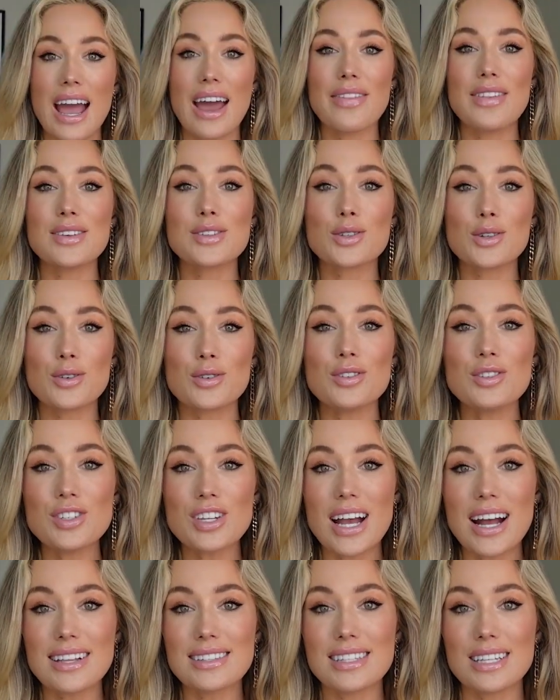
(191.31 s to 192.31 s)
And there's a good
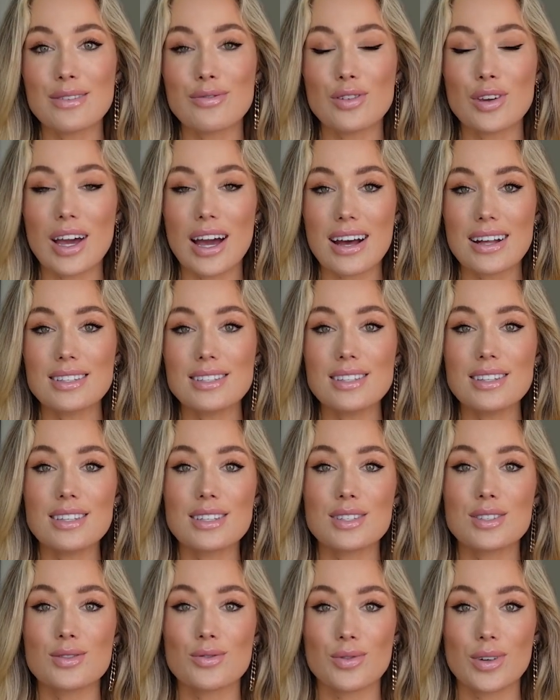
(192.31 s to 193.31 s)
chance that if you answer
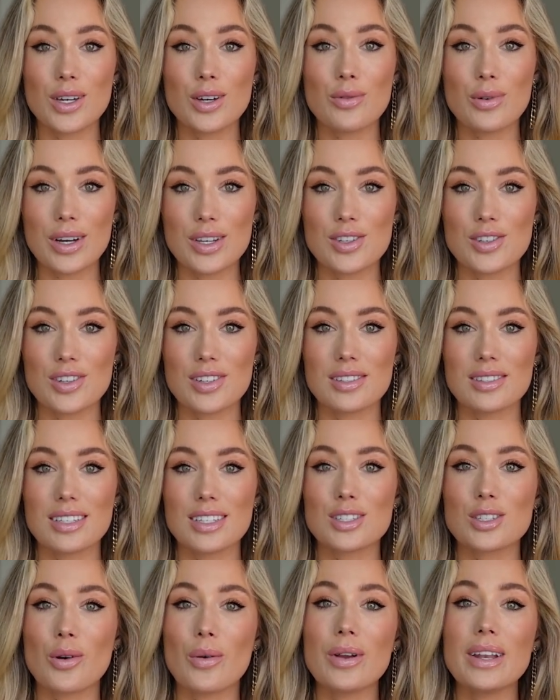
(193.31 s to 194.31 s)
these 3 questions,
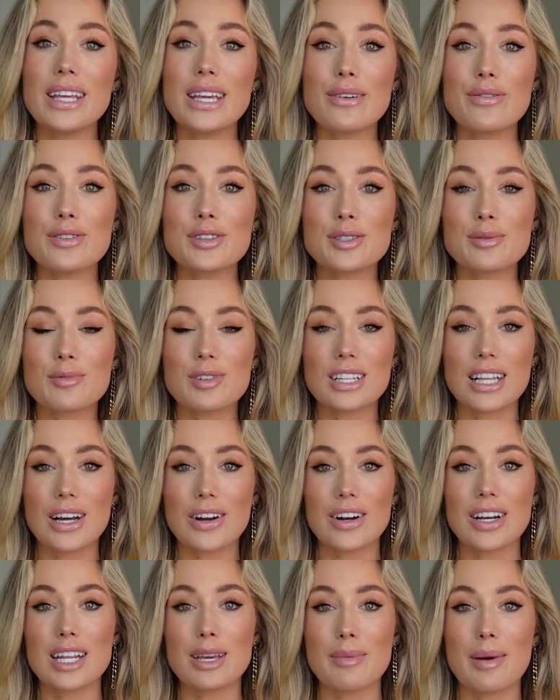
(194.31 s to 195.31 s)
it's going to give you some
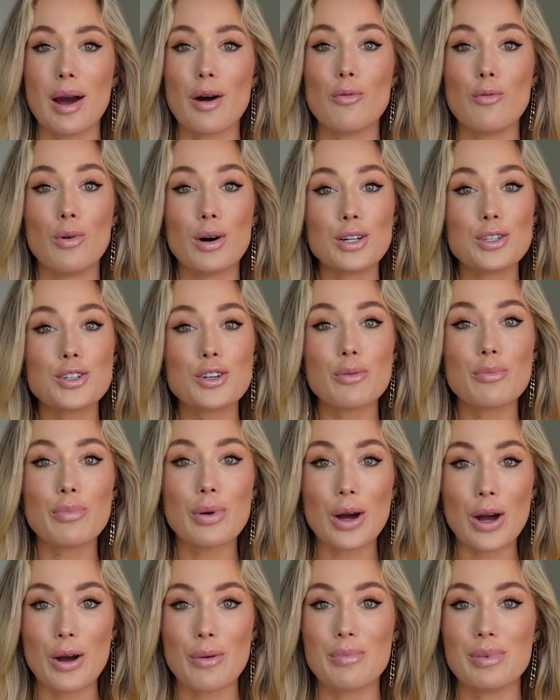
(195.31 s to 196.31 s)
clarity about what your
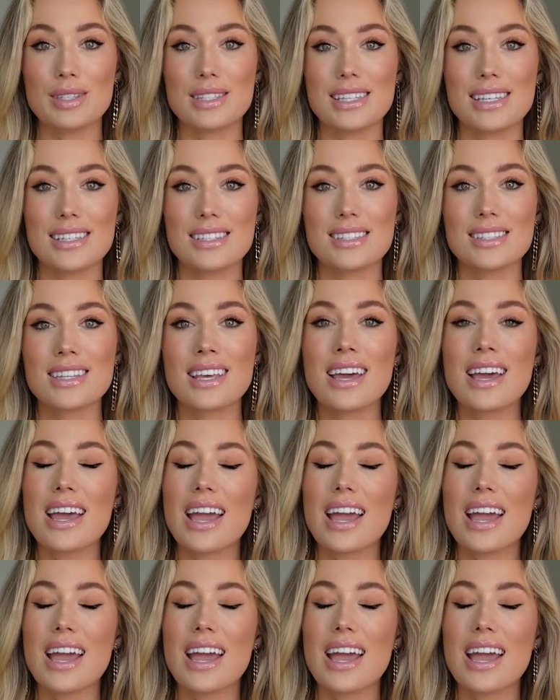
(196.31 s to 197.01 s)
purpose is.